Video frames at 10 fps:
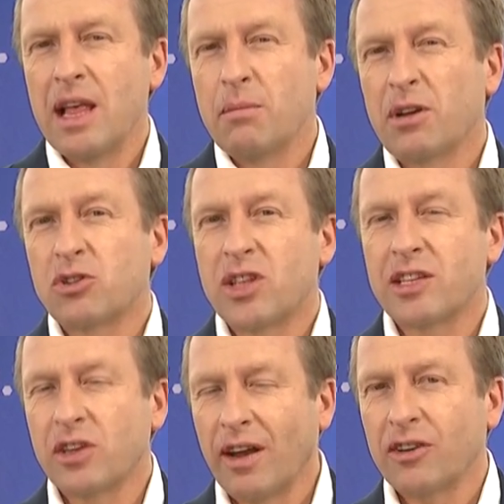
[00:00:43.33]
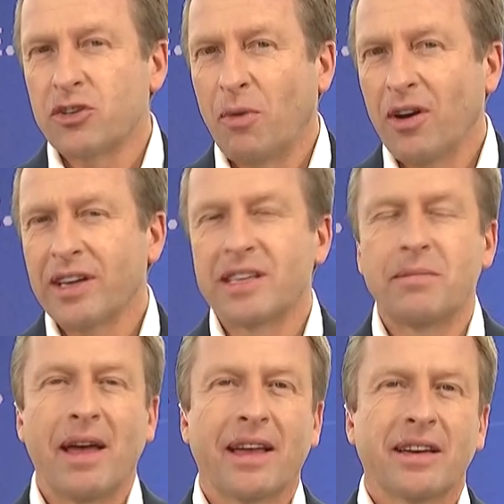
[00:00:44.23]
because there's a large market
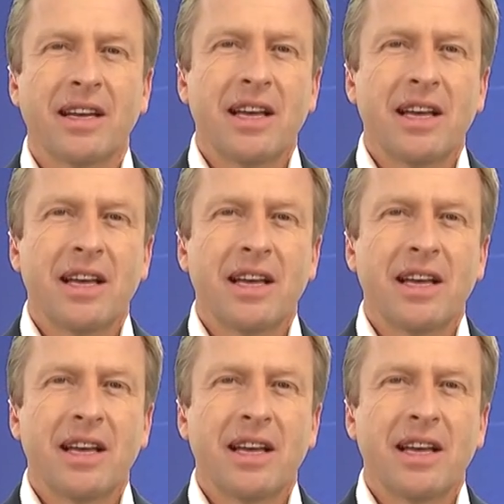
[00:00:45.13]
demand,